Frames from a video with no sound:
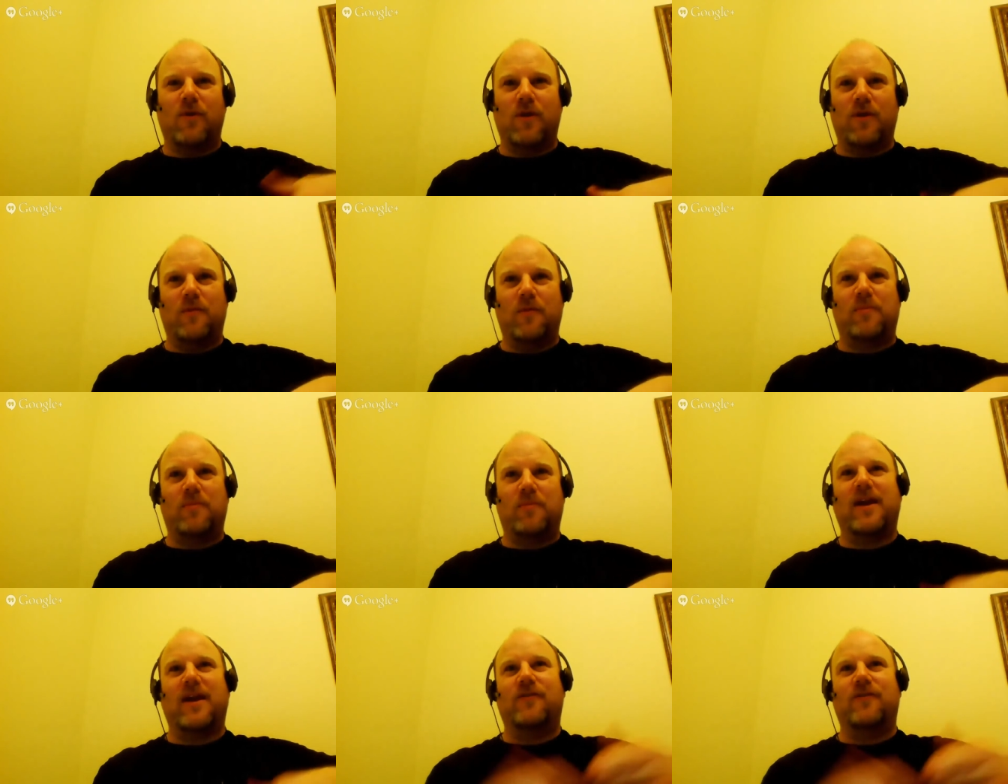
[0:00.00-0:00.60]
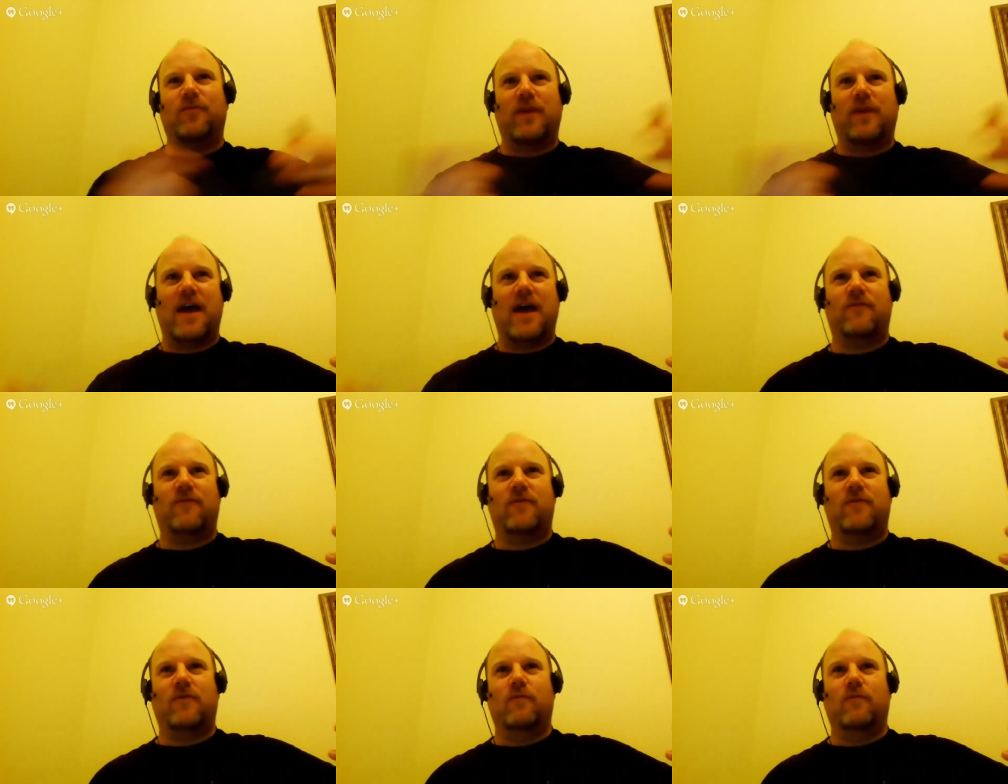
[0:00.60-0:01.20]
or the players would
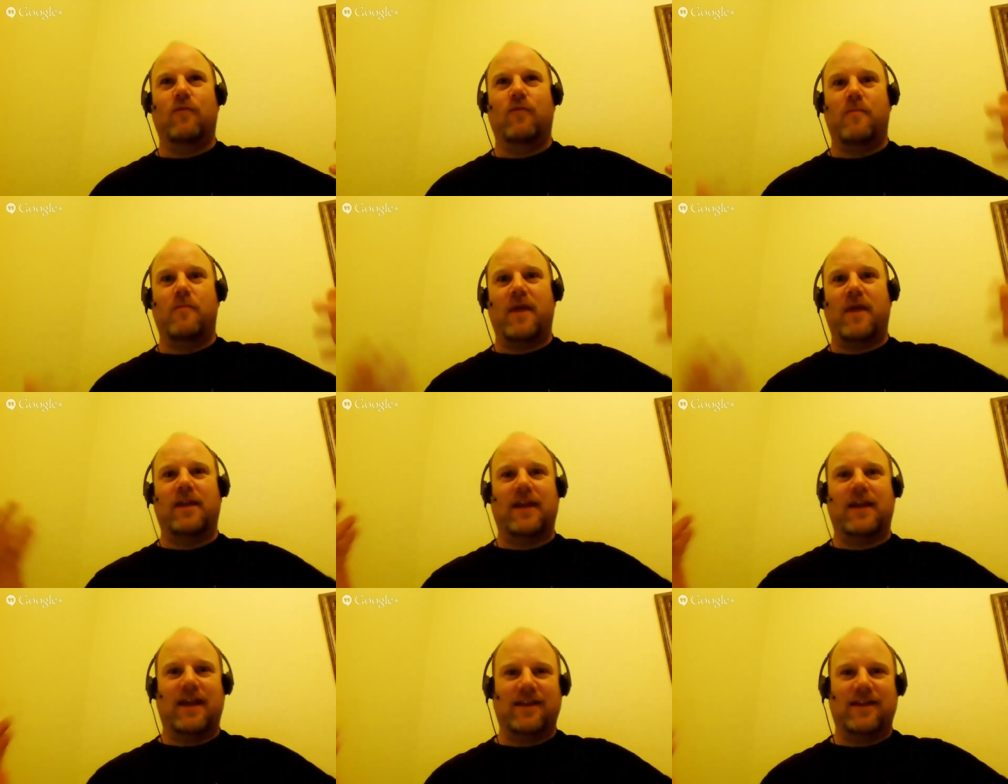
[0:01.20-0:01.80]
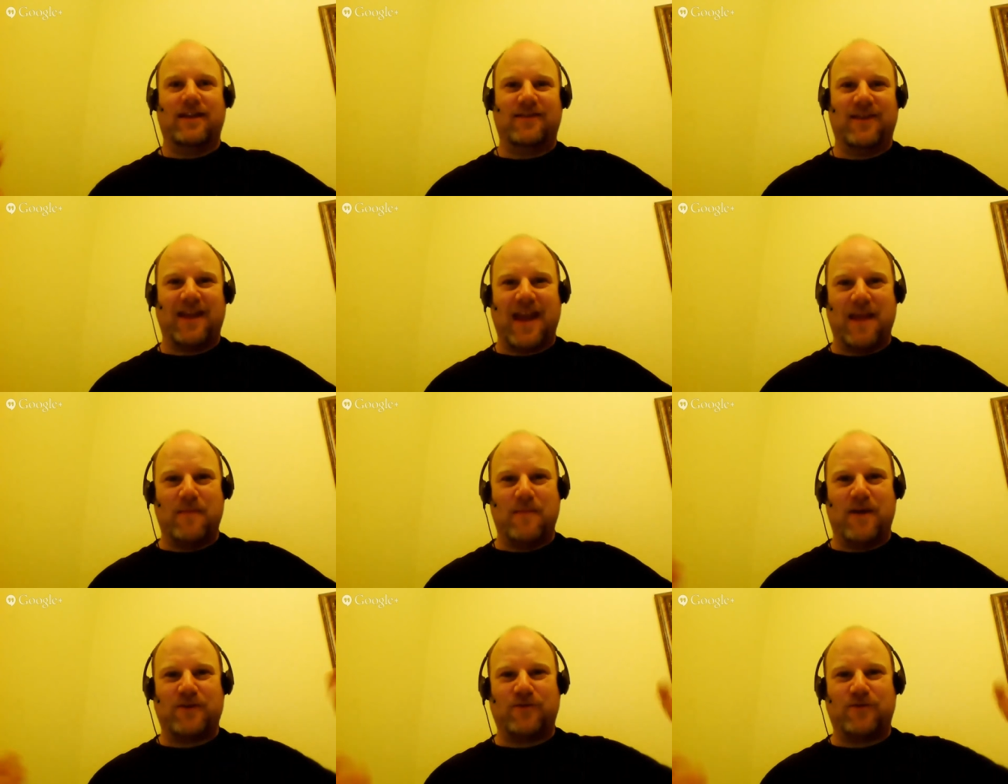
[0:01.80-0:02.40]
have to rebel against the
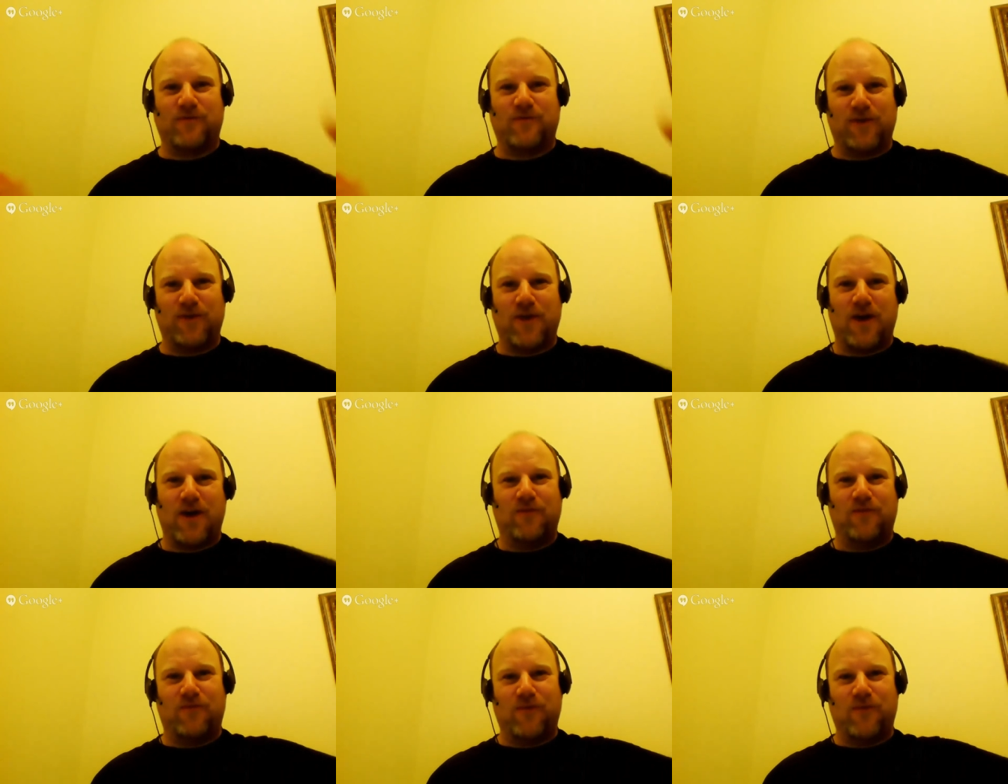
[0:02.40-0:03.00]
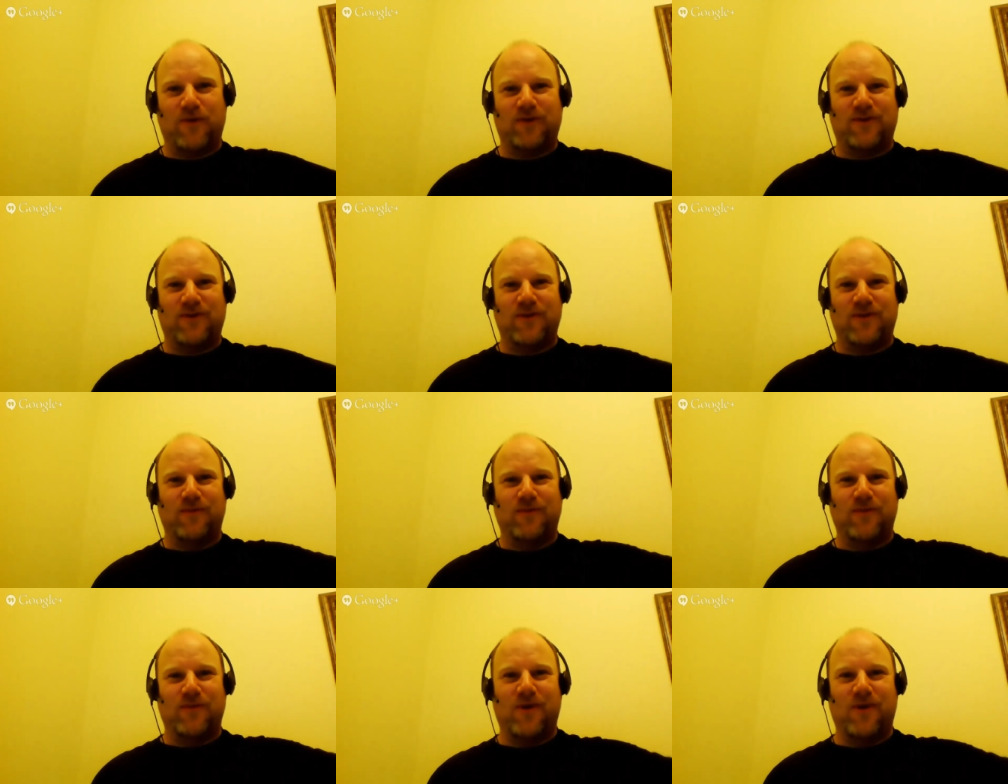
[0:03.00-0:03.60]
game master for not enforcing
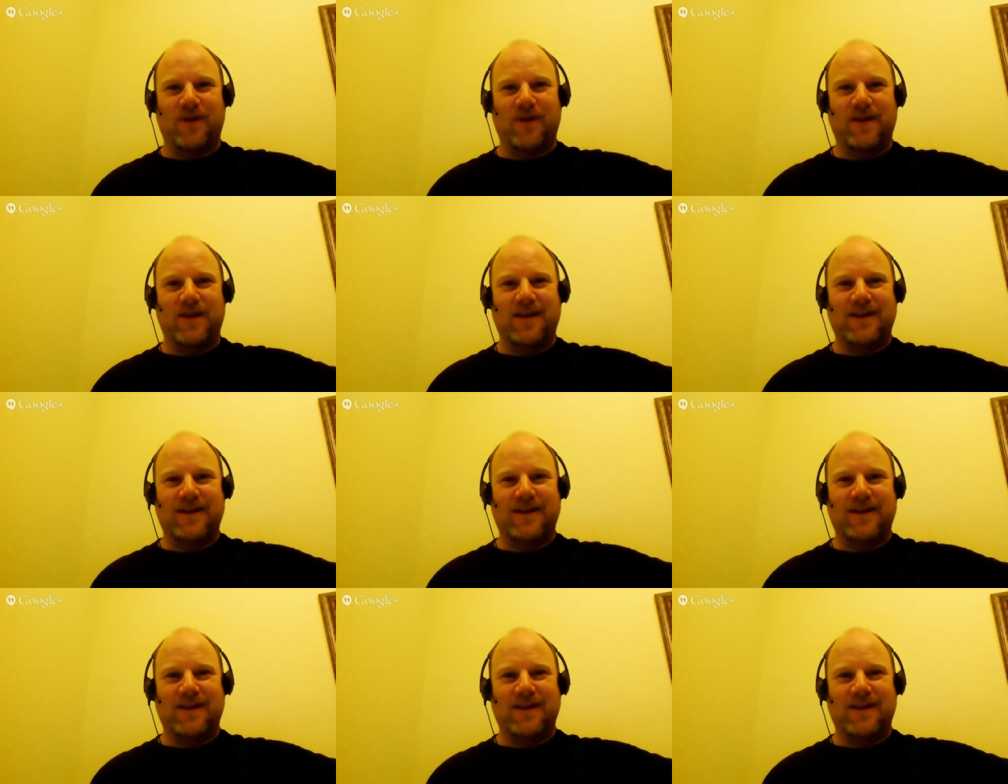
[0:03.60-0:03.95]
the rule.